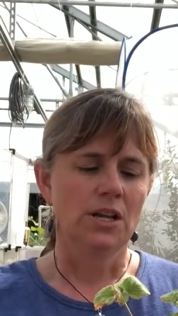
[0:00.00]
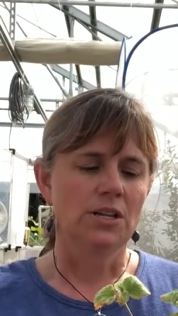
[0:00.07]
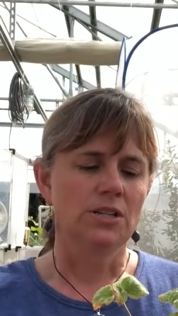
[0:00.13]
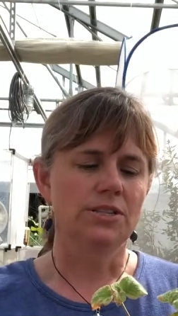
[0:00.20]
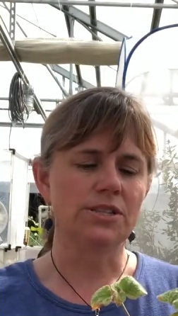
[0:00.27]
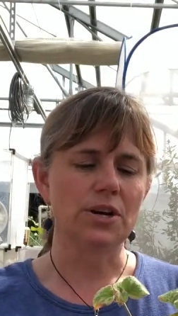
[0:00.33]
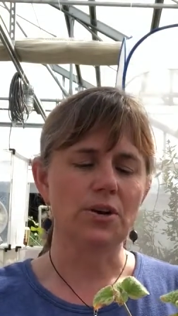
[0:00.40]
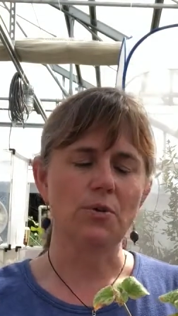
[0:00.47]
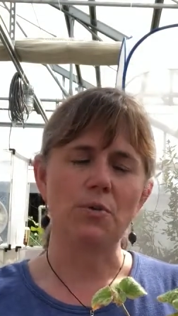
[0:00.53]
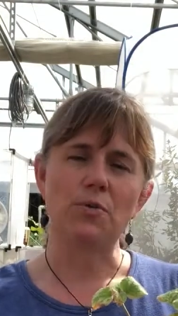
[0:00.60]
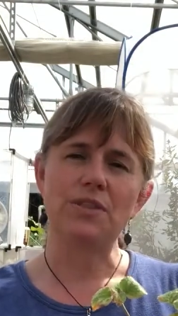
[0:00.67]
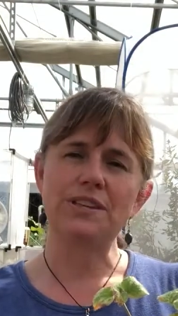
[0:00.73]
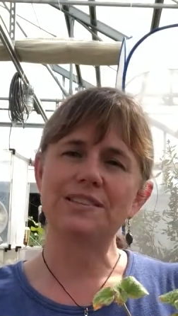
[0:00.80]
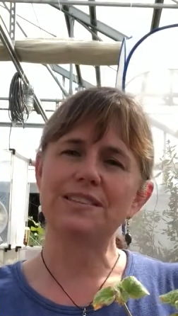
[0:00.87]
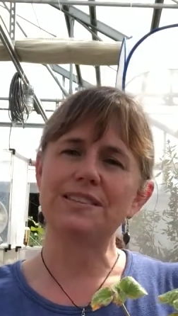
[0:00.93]
So
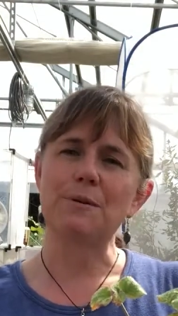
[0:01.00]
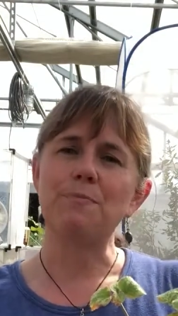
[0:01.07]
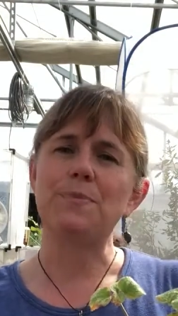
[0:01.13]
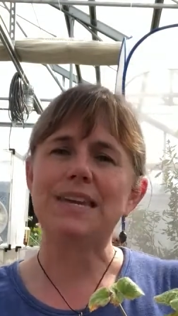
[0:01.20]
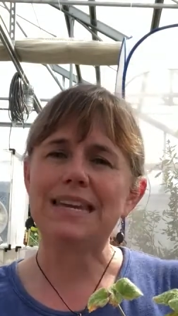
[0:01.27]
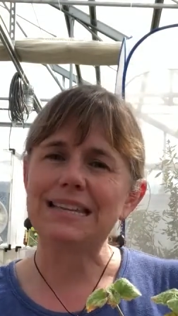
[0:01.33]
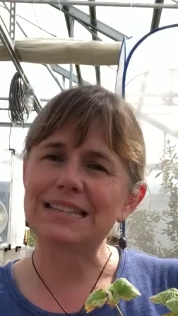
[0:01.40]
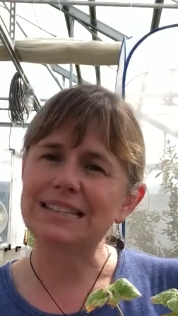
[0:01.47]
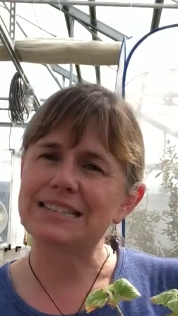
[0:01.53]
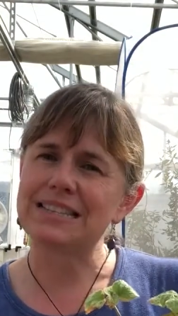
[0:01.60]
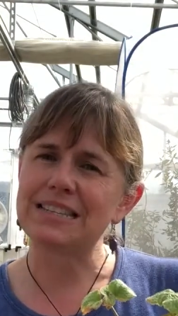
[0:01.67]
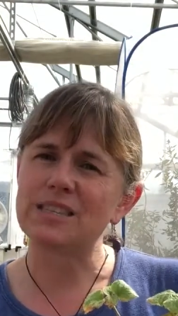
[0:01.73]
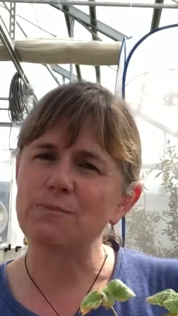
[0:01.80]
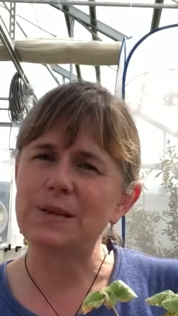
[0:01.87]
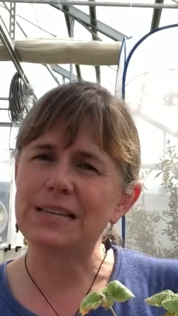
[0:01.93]
this is a
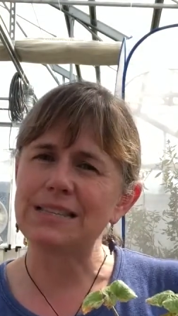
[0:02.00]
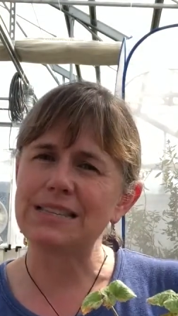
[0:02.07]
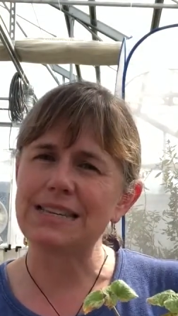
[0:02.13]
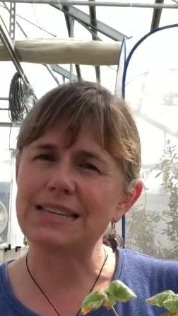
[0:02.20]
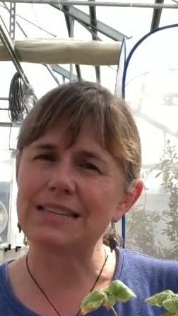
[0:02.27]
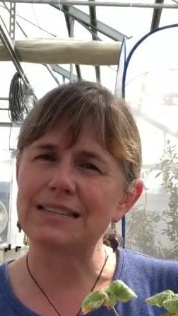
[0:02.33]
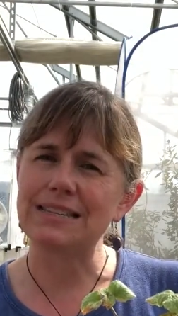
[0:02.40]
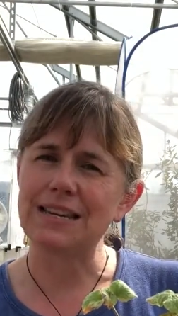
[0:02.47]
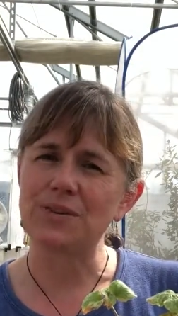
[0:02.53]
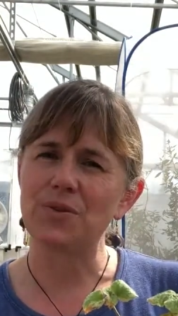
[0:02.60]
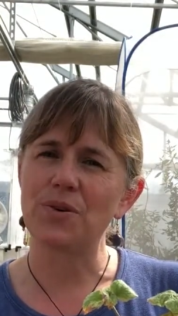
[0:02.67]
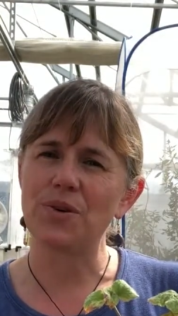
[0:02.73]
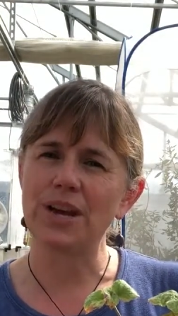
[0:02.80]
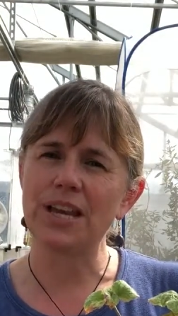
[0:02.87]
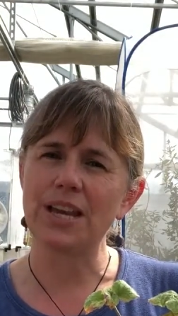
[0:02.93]
B-listed species in
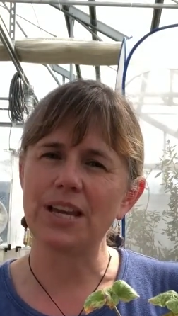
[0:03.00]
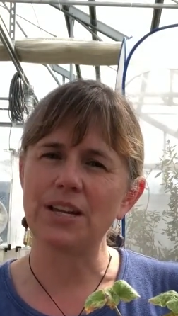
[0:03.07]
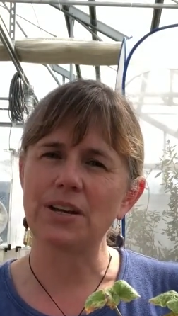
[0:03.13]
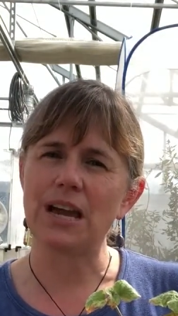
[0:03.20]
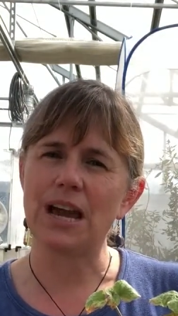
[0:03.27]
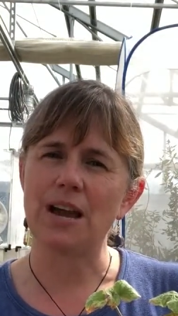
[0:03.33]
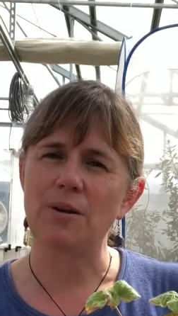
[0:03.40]
Oregon,